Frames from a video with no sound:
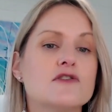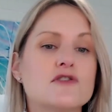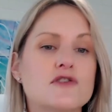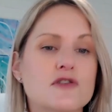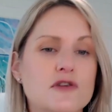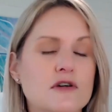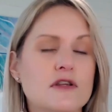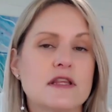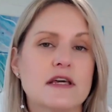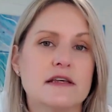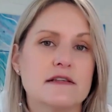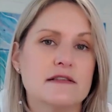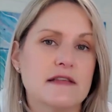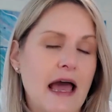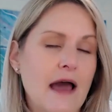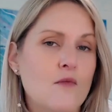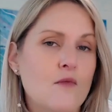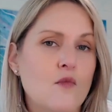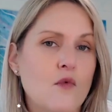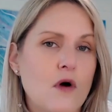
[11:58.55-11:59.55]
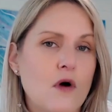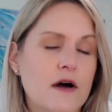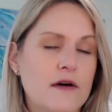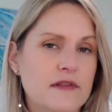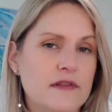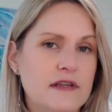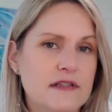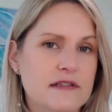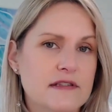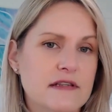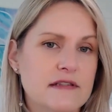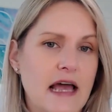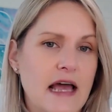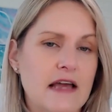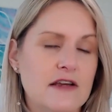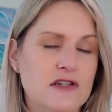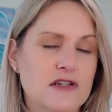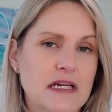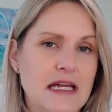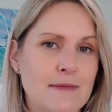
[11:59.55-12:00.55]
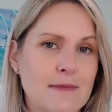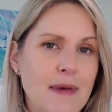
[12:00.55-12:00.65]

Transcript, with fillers: to this and what this is actually